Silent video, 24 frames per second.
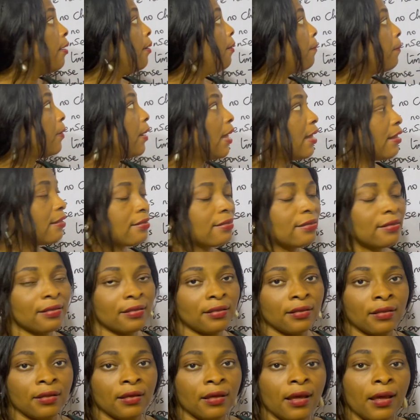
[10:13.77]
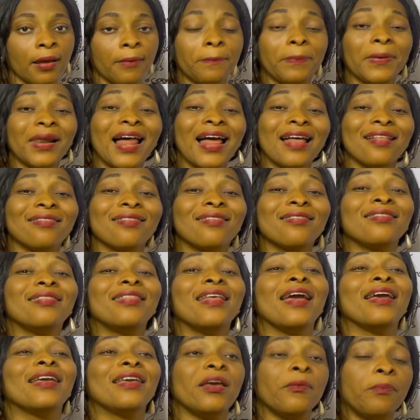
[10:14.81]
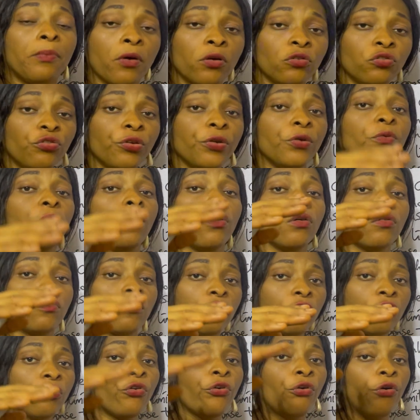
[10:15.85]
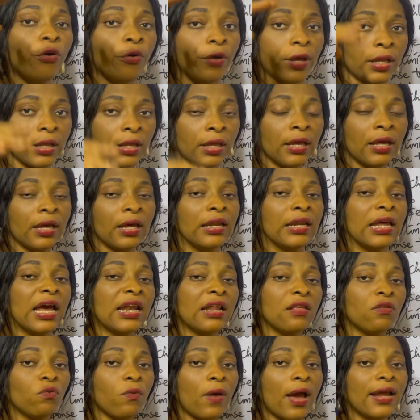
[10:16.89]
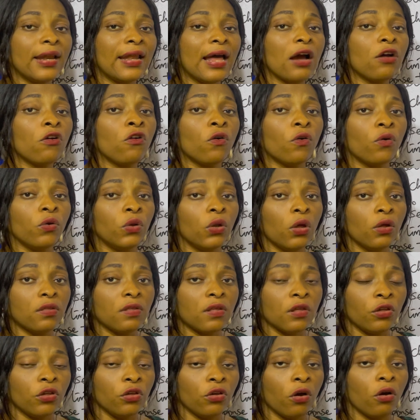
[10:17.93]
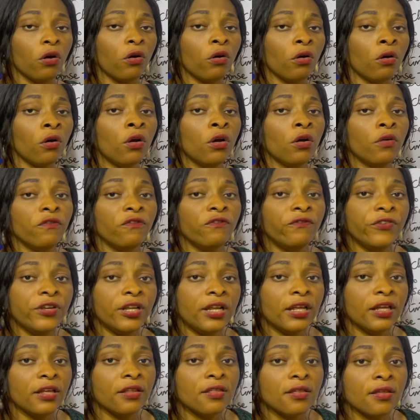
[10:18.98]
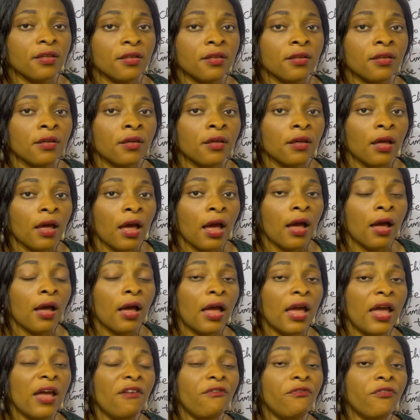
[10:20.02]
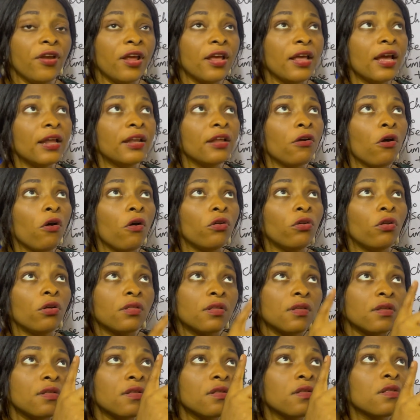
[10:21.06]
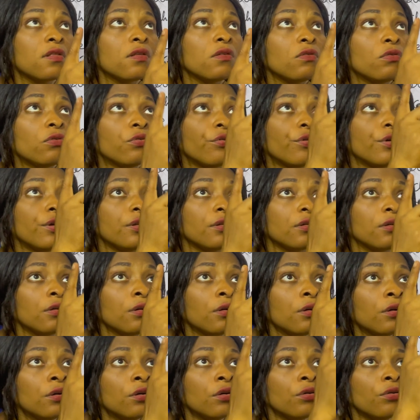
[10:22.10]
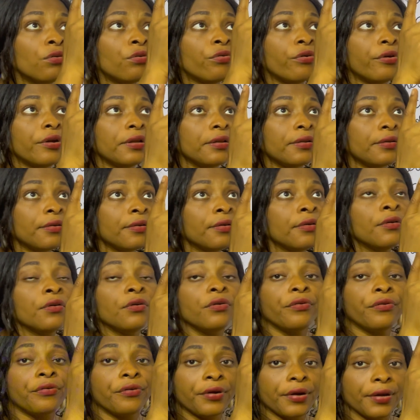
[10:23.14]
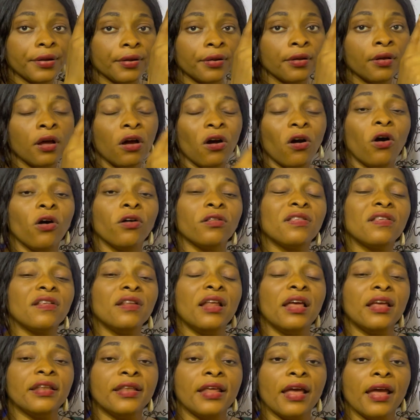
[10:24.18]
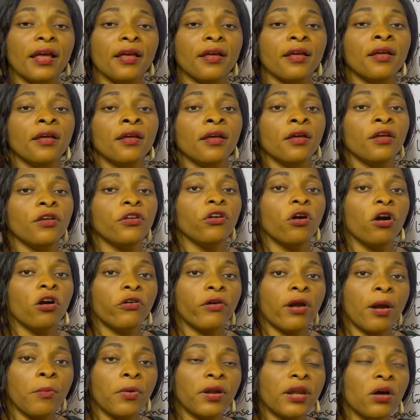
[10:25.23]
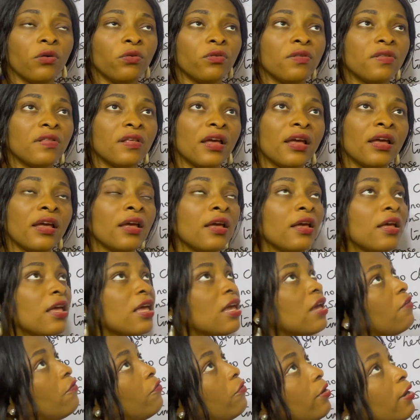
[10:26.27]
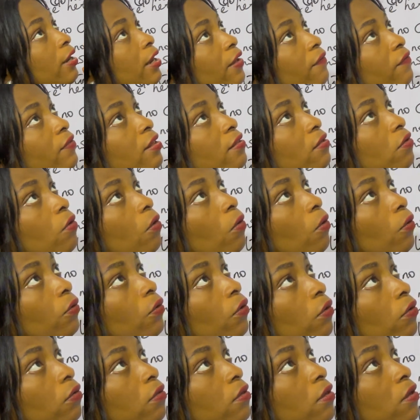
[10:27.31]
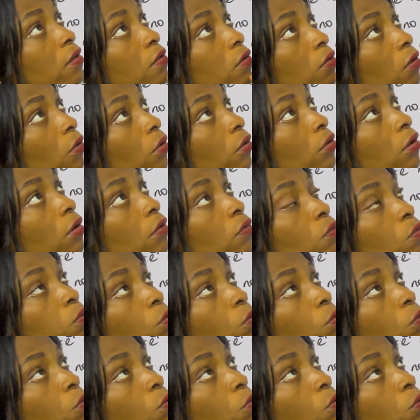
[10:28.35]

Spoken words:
plants. Plants, they keep on doing what? Growing. That is why that coconut in your village, every year the coconut is still growing, growing, until a day your grandmother will say, if we leave this coconut